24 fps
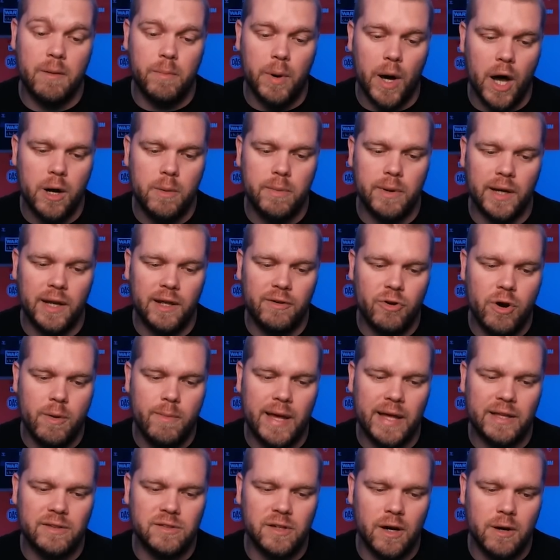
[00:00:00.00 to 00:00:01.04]
Pope,
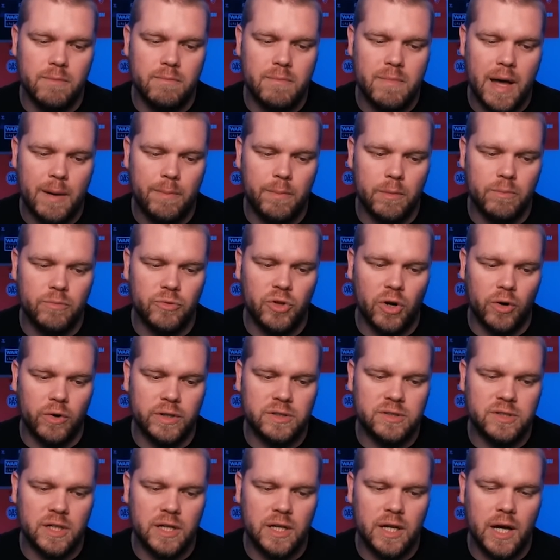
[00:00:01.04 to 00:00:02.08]
Livramento, Mepham,
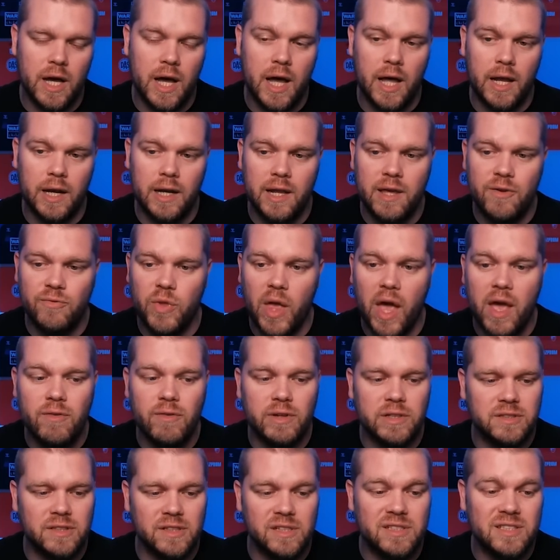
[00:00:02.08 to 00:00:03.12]
Dorrington. Leif
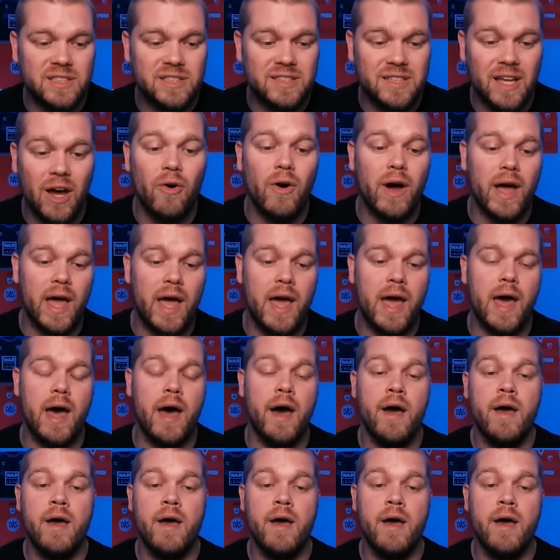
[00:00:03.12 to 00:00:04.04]
Davis is still here